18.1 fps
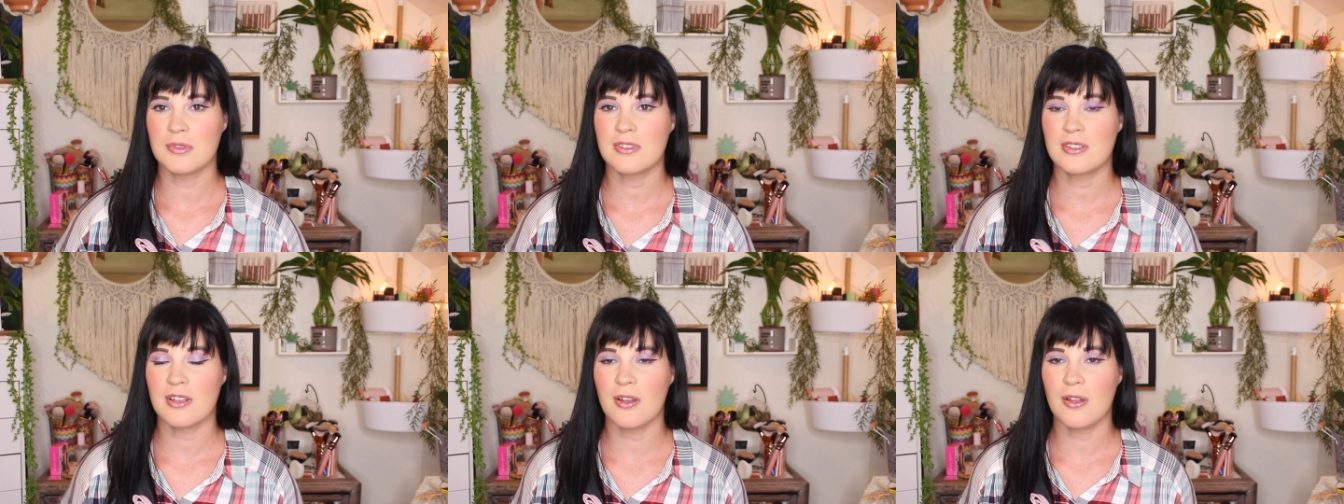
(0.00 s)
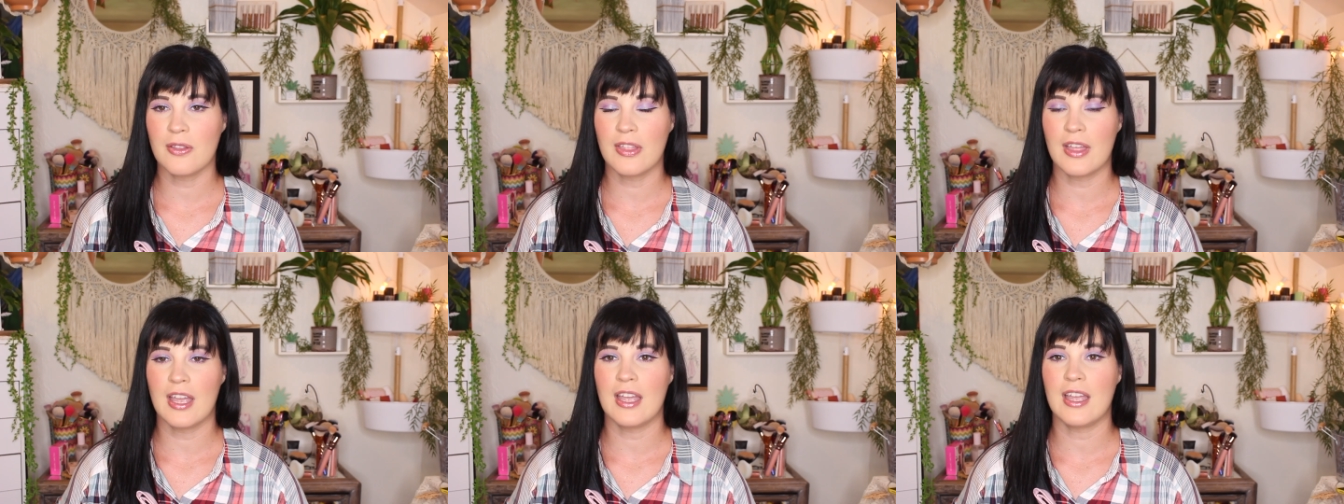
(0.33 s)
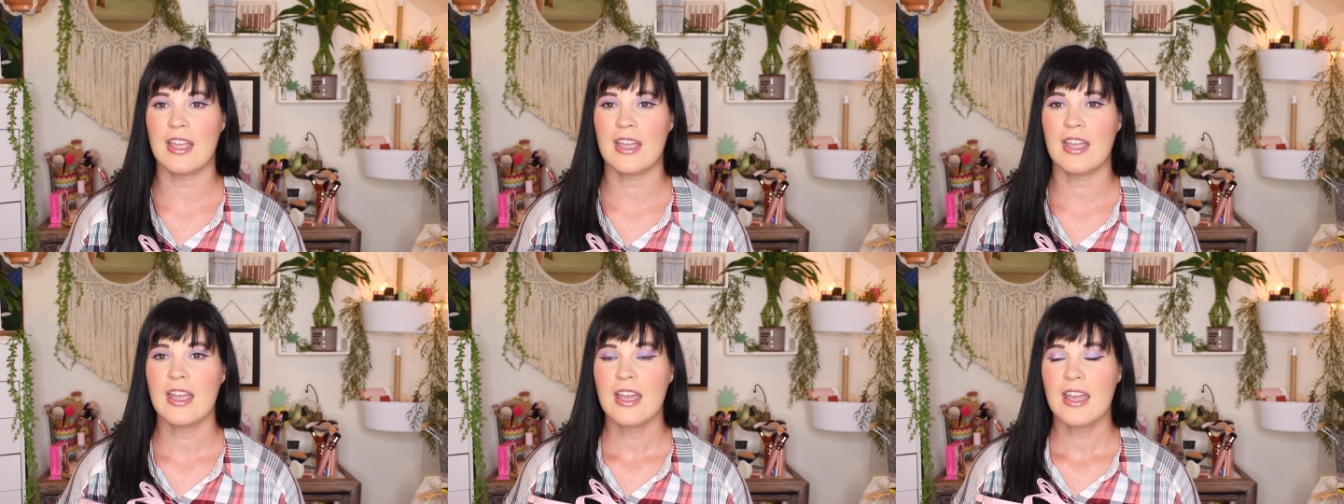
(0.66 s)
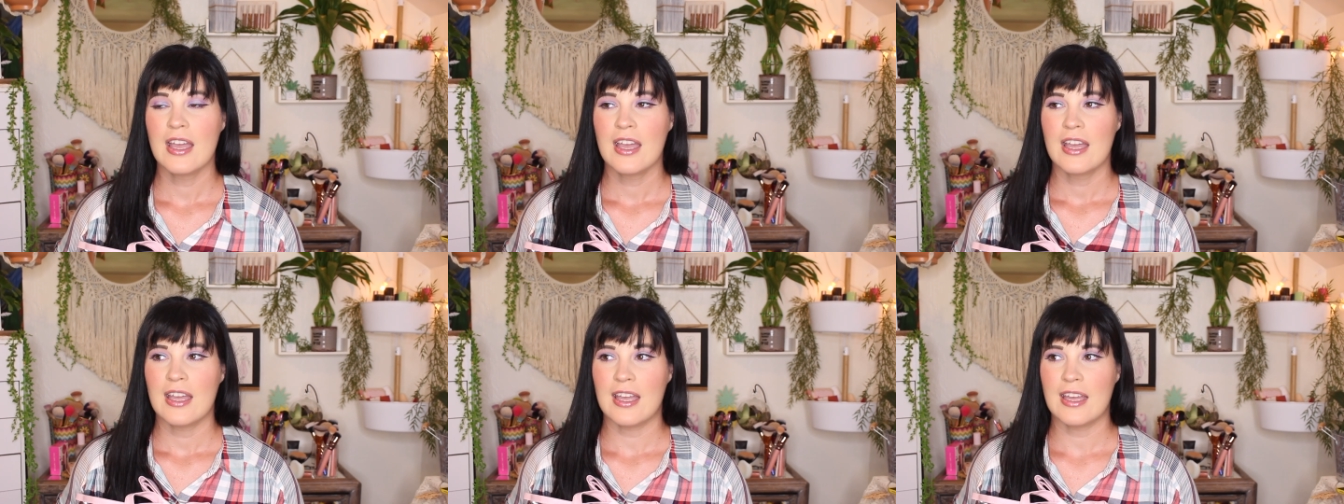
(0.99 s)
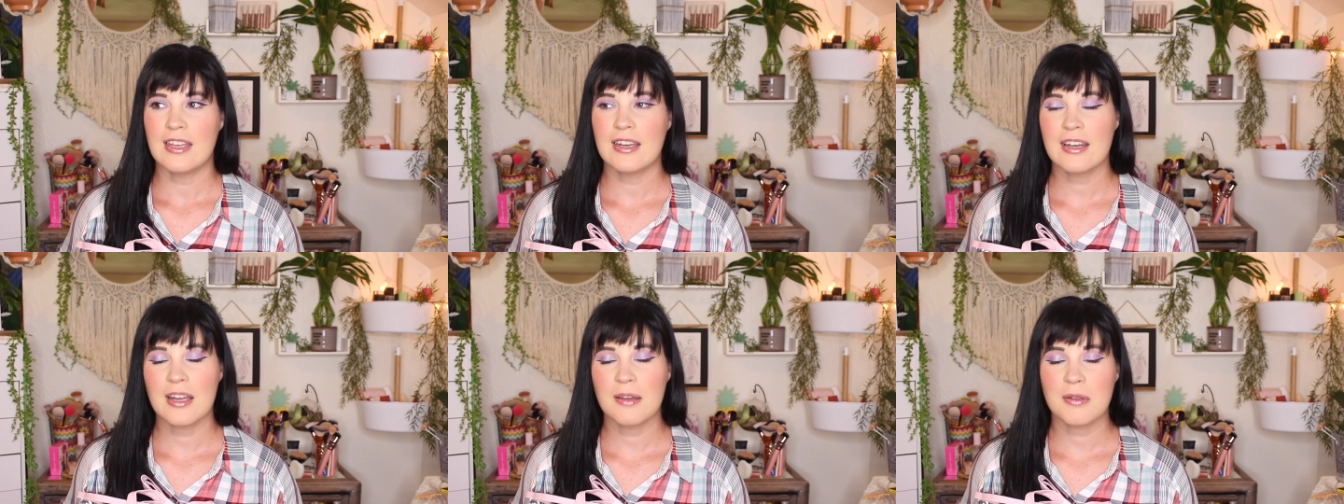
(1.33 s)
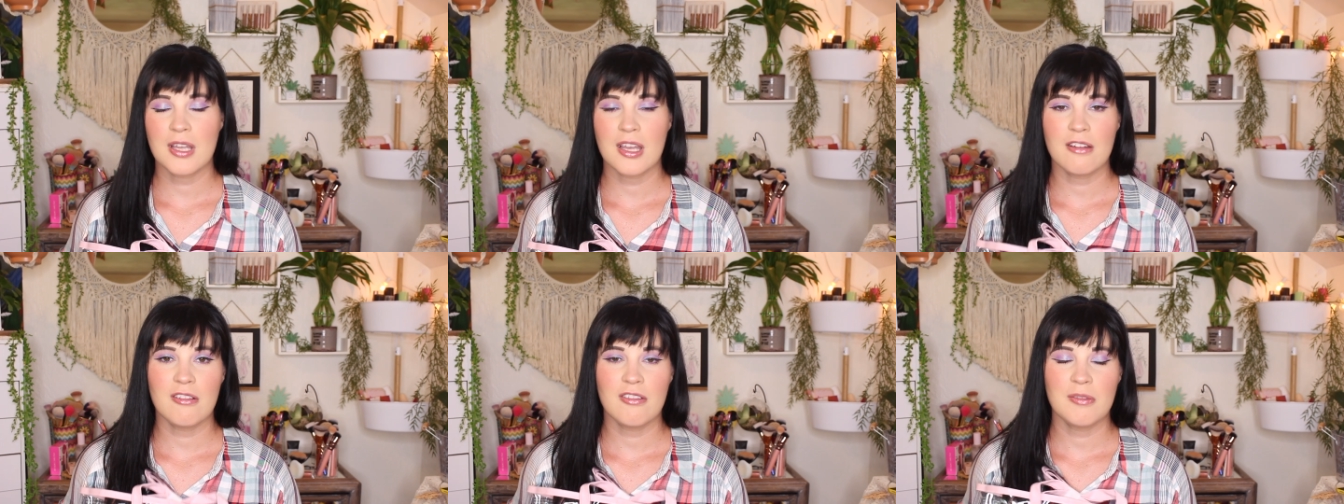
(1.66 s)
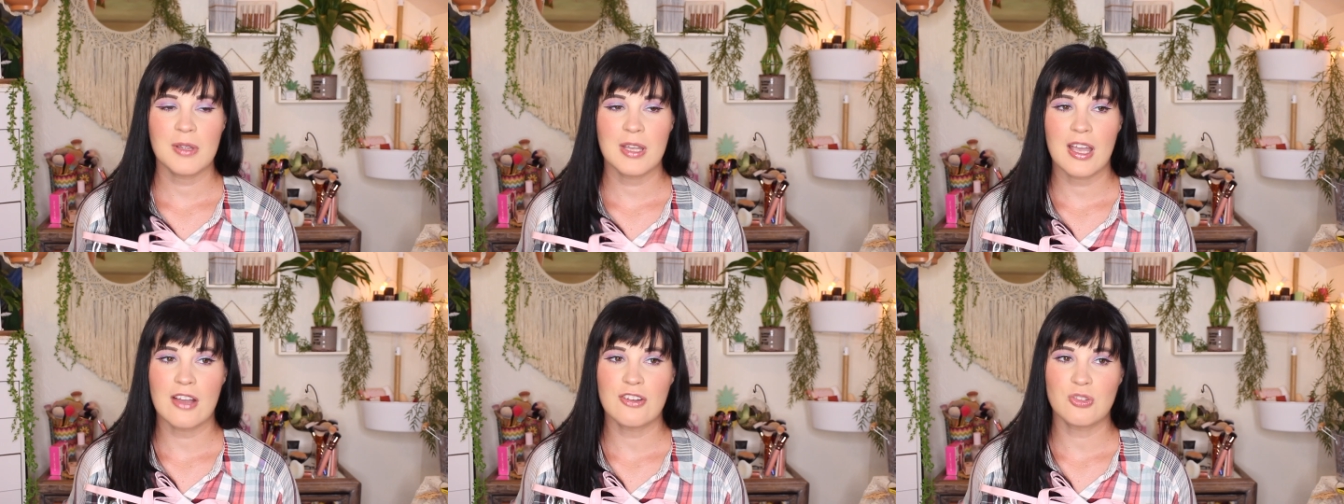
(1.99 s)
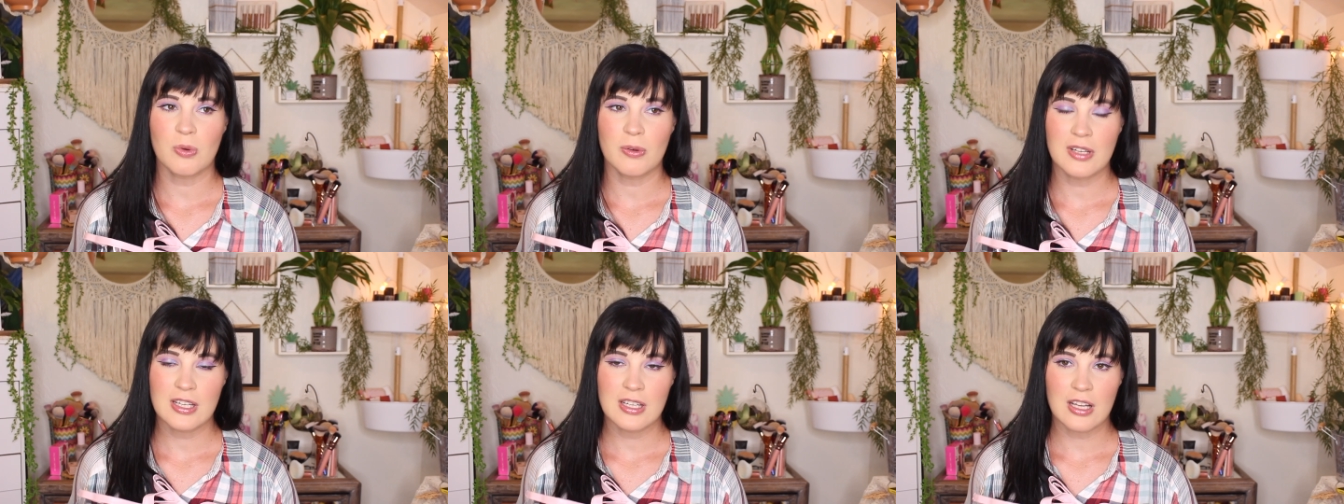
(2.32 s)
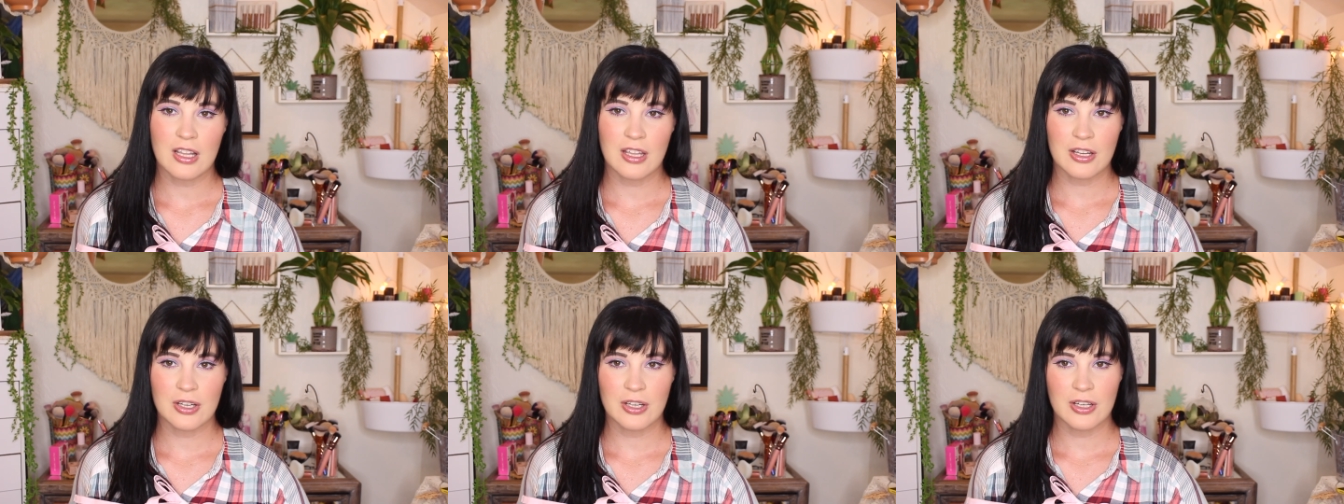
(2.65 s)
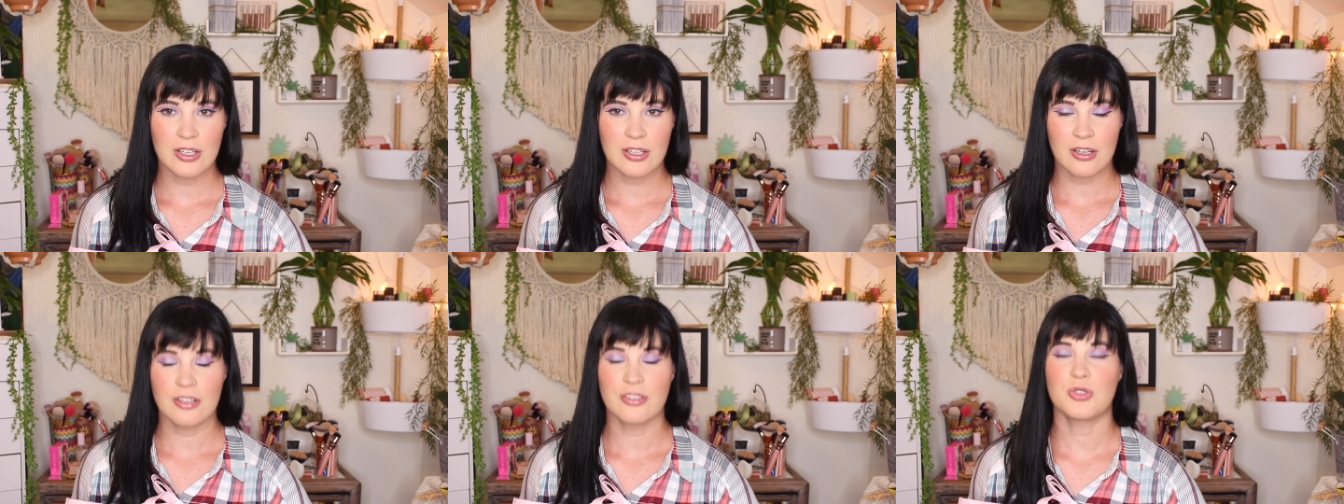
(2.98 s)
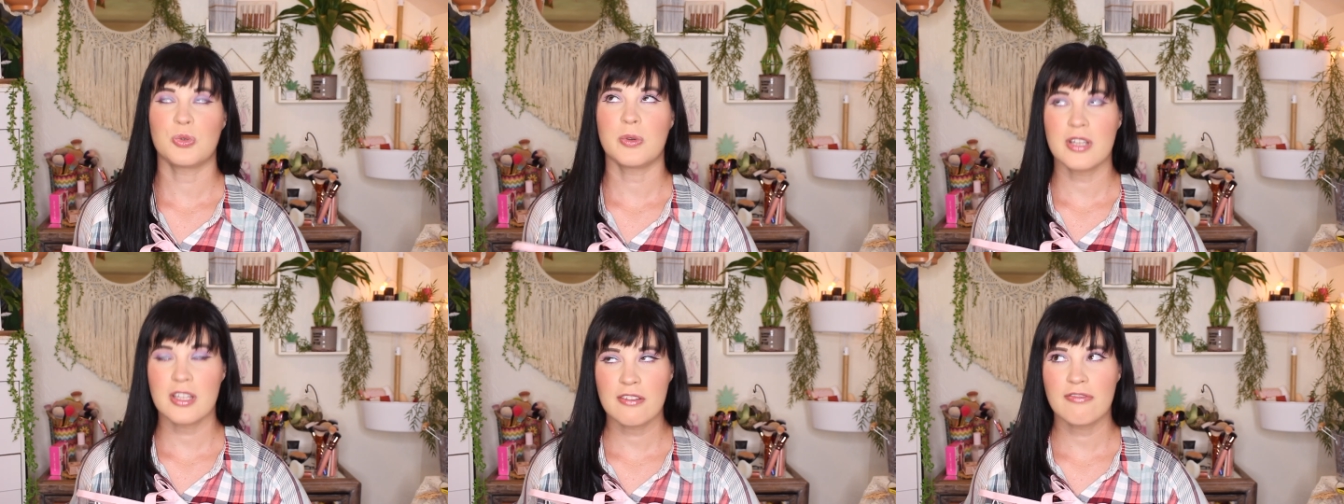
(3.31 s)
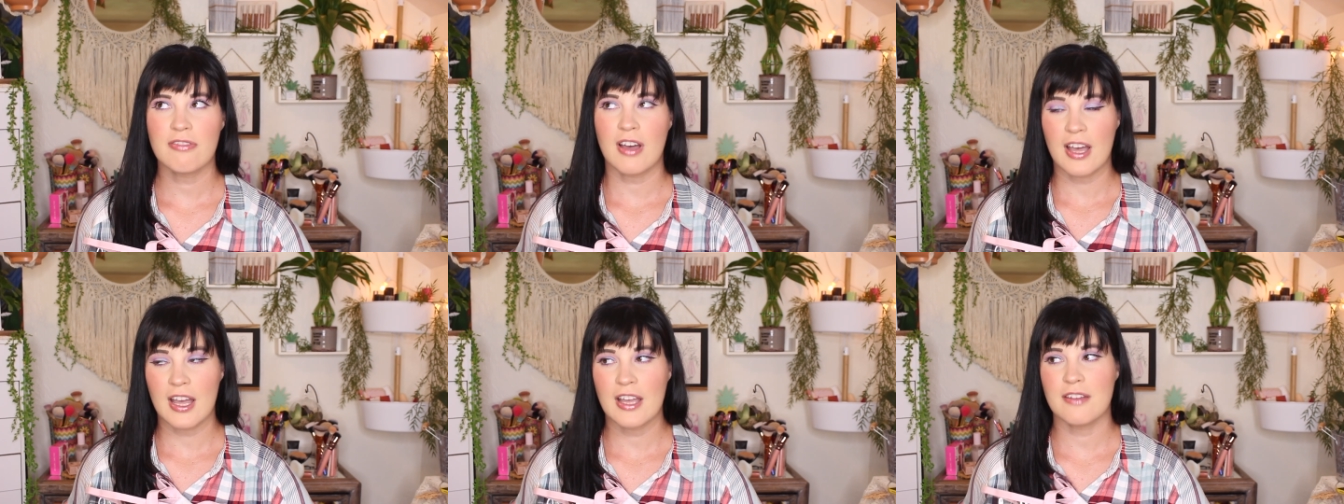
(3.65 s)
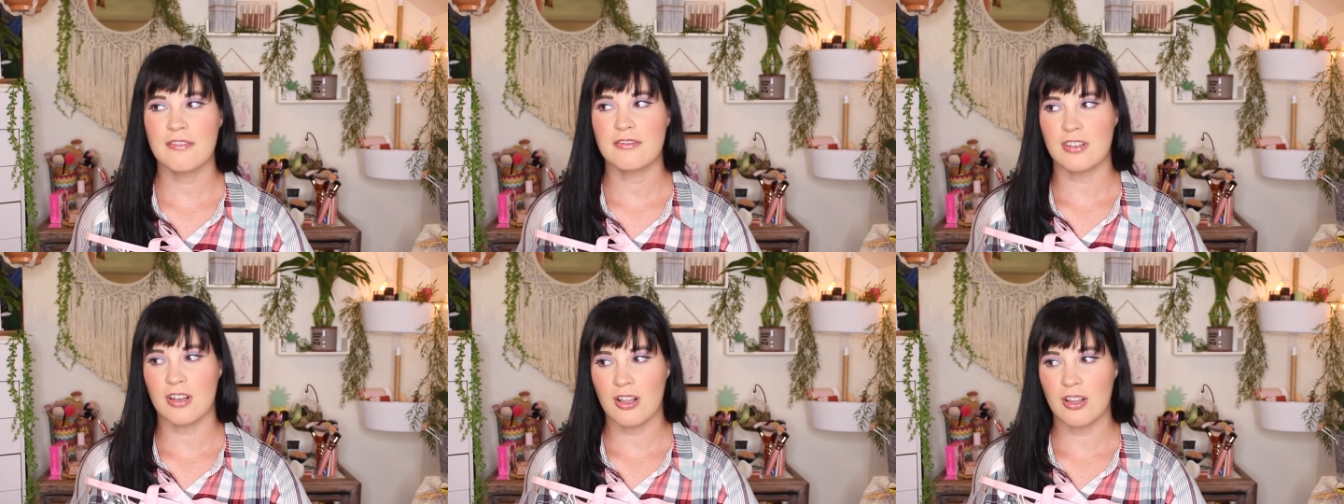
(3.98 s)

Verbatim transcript: So they end up giving me a $20 or $25